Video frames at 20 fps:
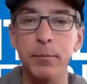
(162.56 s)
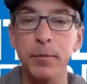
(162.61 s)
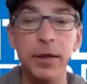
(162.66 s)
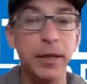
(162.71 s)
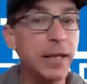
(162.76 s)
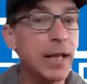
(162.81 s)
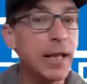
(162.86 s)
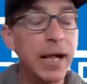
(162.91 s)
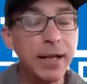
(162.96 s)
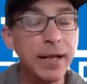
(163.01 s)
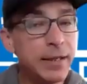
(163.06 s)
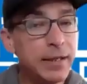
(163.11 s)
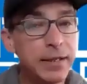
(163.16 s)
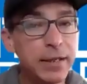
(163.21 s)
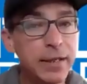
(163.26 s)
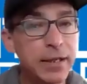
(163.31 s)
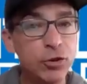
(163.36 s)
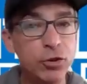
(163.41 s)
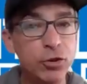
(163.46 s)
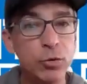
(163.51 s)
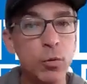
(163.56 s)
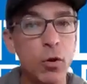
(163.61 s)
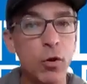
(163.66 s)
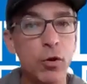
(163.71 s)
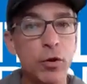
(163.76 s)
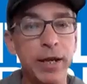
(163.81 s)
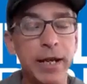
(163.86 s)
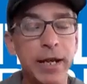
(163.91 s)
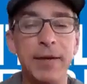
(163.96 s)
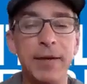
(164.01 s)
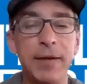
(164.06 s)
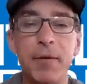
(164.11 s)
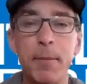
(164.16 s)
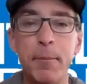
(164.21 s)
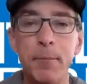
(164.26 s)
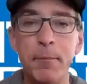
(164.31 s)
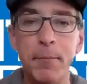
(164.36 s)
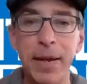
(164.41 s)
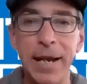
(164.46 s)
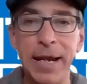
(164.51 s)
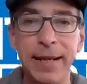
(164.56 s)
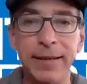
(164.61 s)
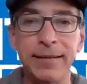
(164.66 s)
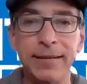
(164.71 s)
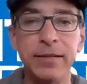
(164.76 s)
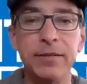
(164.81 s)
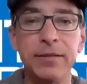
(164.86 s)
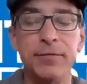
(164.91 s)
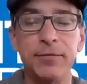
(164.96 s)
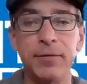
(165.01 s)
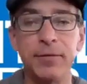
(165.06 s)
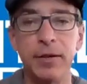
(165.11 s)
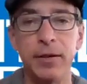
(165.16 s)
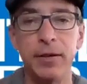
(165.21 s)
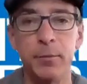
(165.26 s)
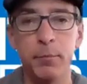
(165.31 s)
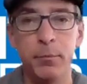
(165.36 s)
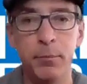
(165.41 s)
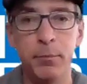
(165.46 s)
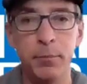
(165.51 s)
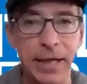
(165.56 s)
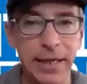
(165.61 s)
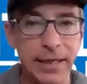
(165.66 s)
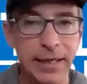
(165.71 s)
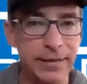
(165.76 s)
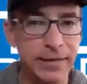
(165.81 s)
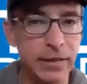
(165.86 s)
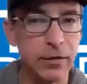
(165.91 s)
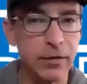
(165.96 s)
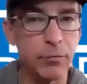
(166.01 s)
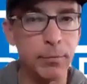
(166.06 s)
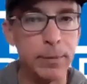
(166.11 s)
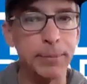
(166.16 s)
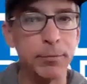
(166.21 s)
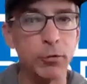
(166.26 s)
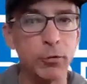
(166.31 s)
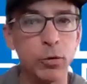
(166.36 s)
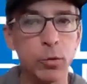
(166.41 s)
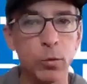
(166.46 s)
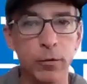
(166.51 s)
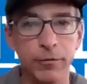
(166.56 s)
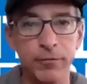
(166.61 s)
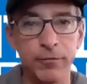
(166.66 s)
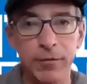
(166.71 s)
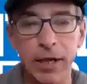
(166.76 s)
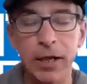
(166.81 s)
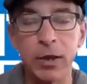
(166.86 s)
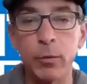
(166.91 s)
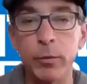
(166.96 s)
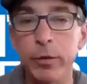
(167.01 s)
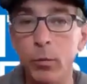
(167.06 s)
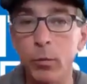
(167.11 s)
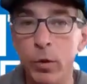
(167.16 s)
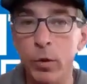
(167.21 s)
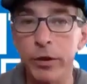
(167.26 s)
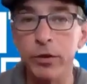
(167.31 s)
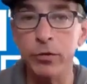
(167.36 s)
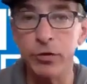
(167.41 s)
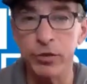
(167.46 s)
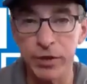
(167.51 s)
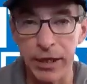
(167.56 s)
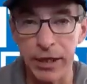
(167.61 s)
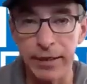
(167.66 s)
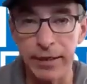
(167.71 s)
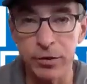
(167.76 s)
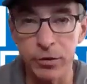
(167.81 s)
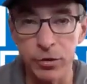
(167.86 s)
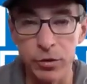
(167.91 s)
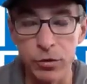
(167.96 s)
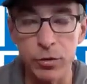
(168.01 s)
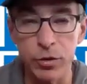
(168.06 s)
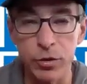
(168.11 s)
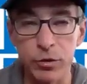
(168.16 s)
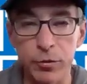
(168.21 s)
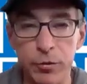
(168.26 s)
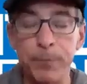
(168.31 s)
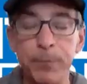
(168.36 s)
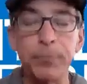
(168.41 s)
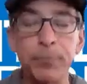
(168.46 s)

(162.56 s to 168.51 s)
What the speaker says: Not unless you already have a massive base of people who are following what you say and you do.